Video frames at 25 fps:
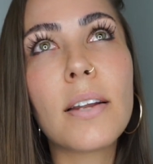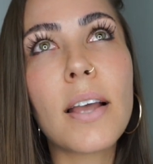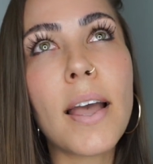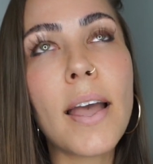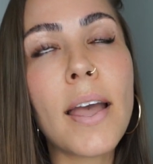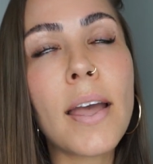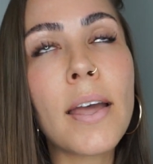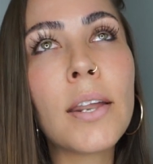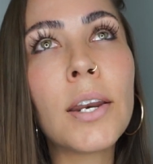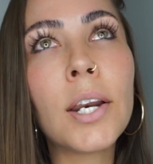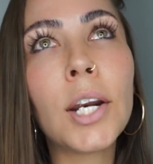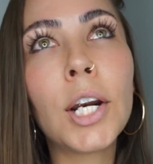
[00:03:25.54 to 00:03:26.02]

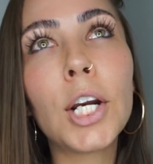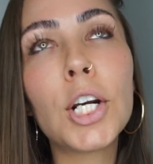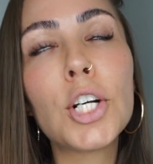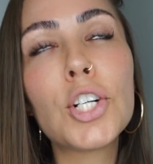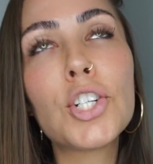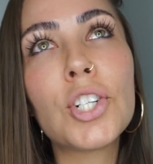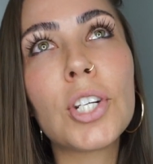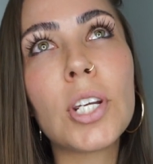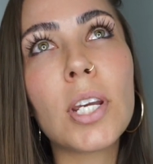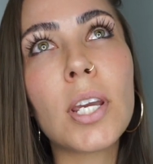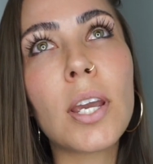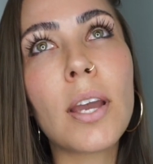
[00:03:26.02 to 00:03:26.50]

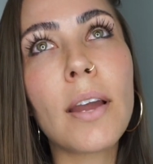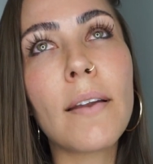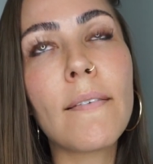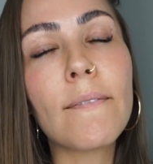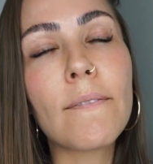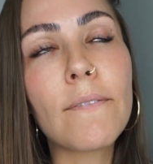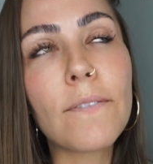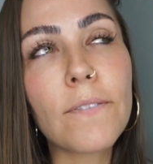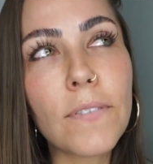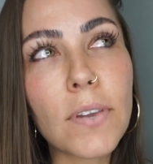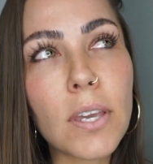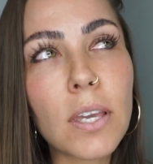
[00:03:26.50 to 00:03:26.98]
energy
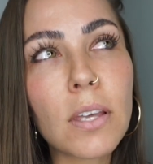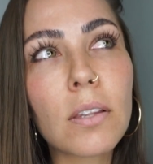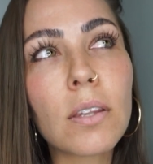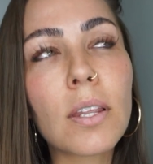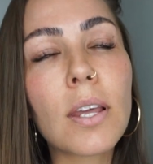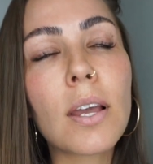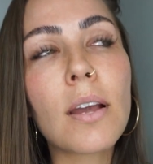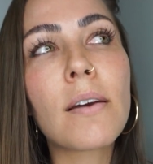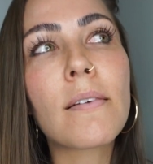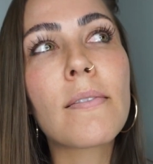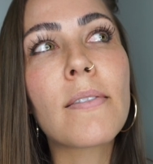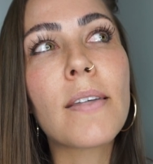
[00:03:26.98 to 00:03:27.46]
and
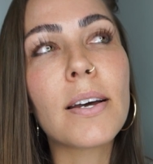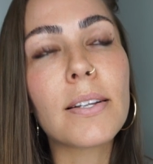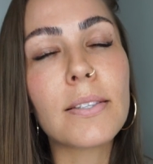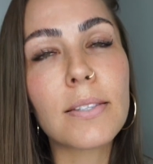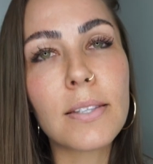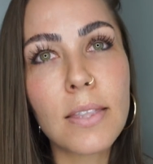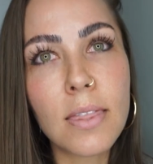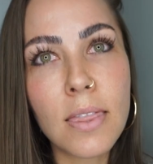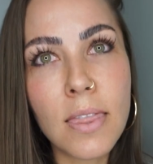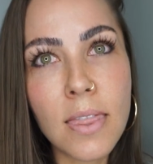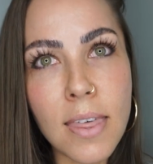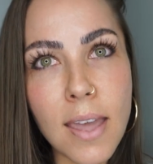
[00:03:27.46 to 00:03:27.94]
feeling
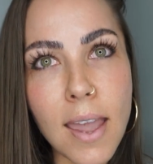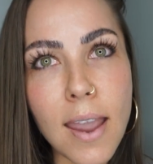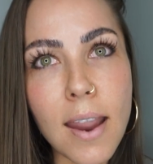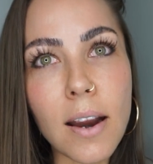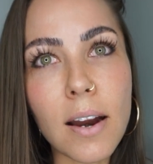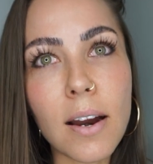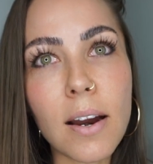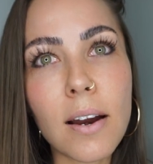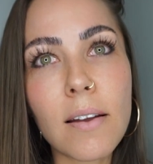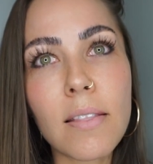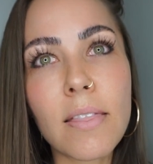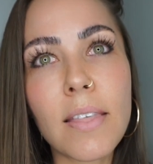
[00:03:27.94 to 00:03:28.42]
that's
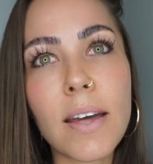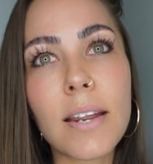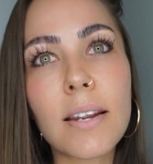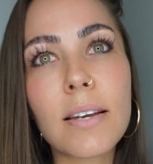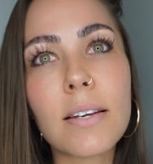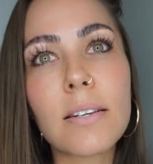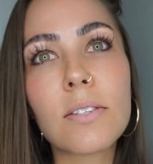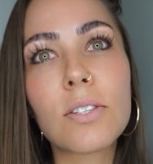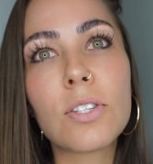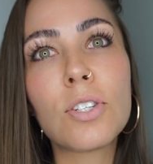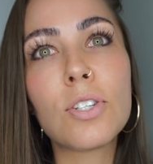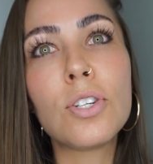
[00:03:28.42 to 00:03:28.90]
there that
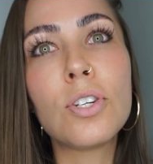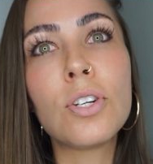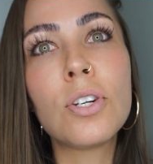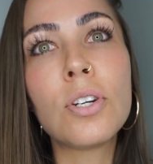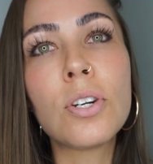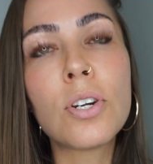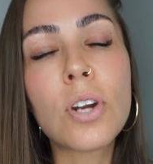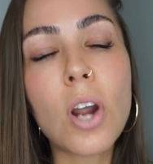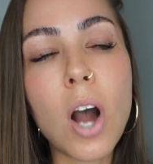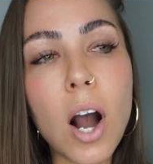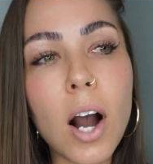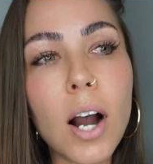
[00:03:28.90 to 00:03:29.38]
is
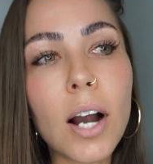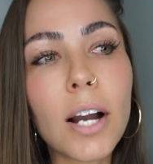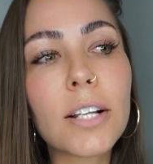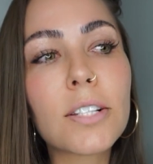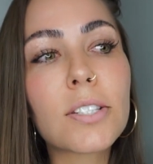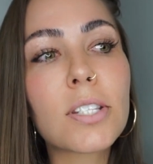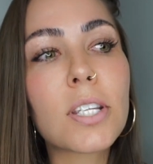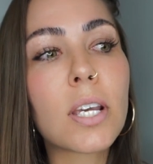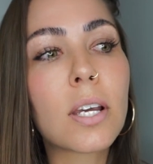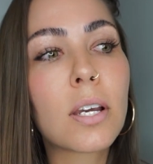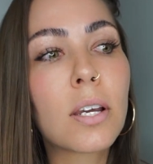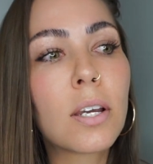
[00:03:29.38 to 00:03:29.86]

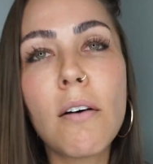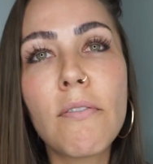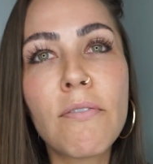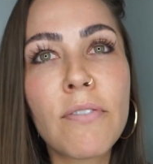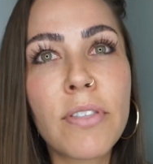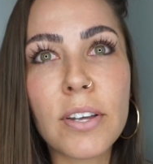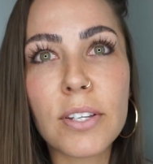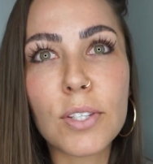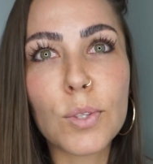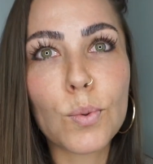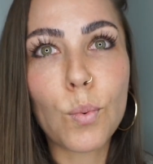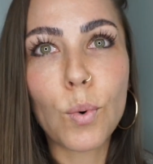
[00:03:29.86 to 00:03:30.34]
not of
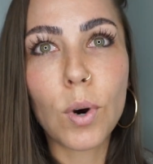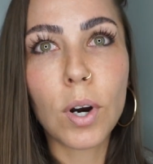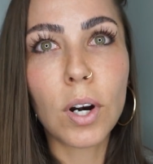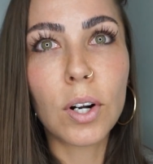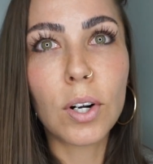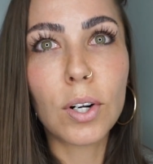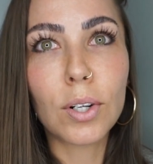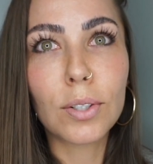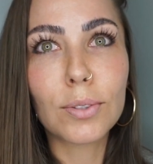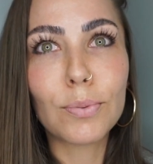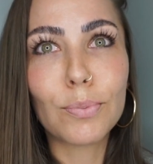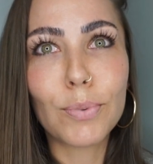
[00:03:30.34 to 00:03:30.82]
this
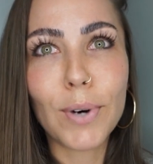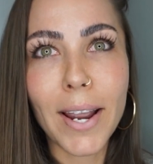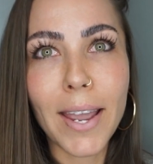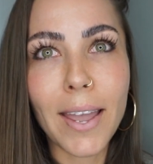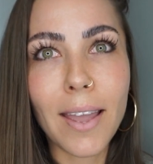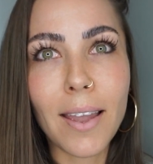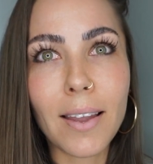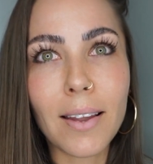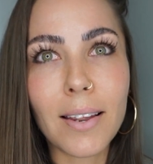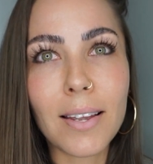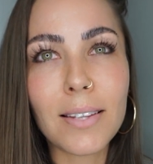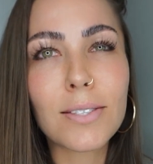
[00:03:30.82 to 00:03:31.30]
world,
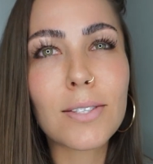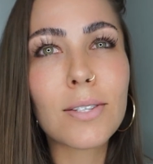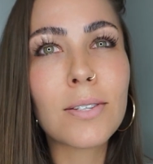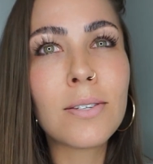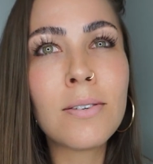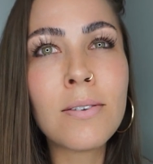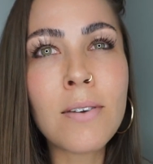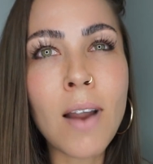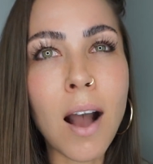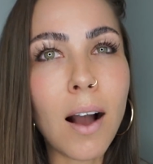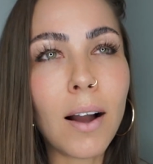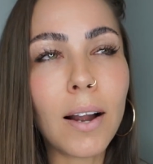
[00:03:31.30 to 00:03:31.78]
right? It's
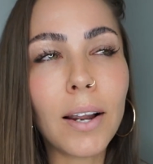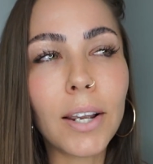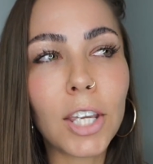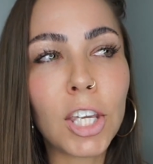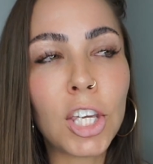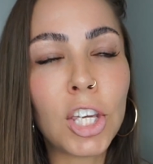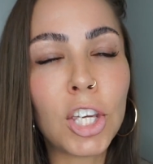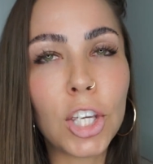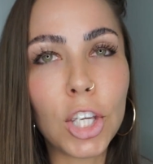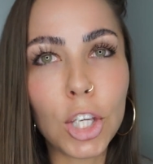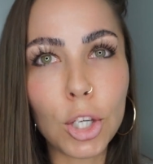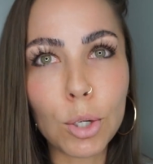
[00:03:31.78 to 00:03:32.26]
not
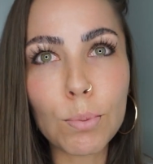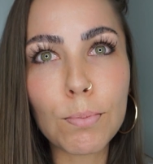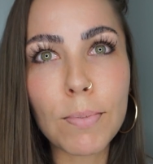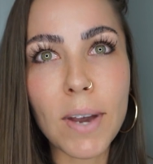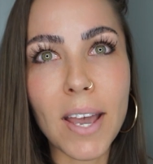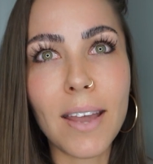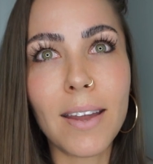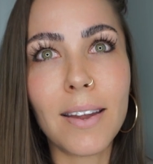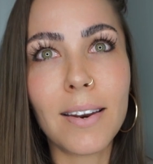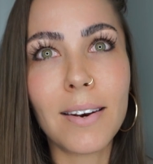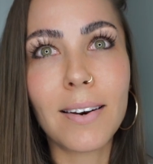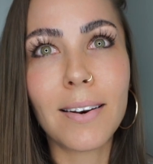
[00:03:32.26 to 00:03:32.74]

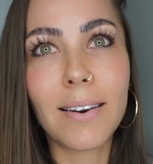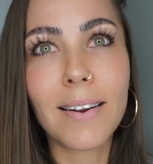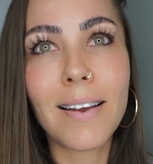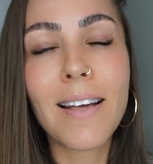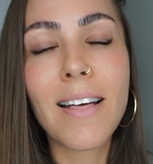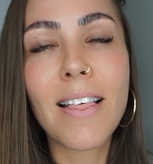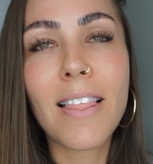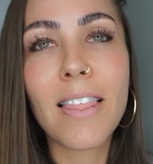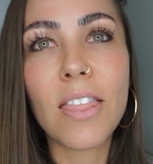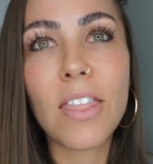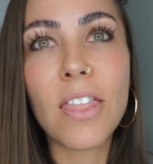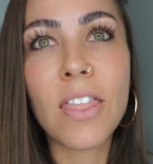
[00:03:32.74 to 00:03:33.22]
human.
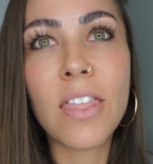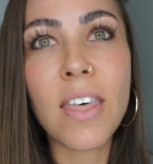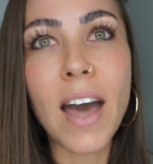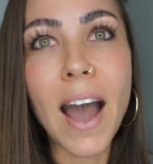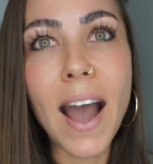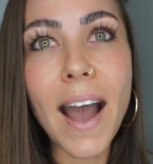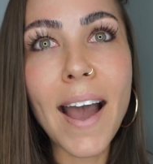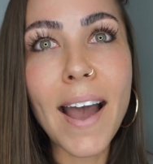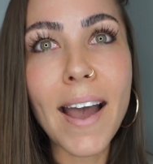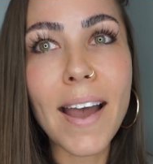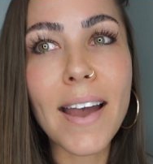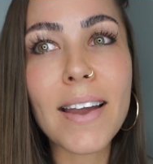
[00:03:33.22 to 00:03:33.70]

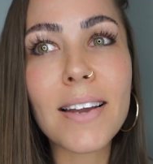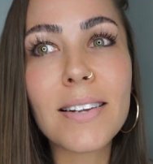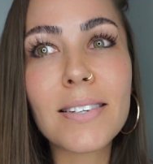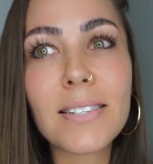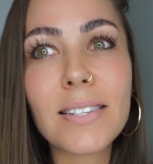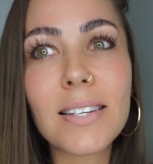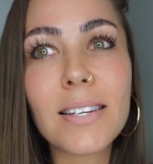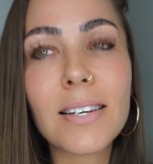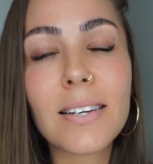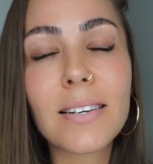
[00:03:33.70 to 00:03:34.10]
That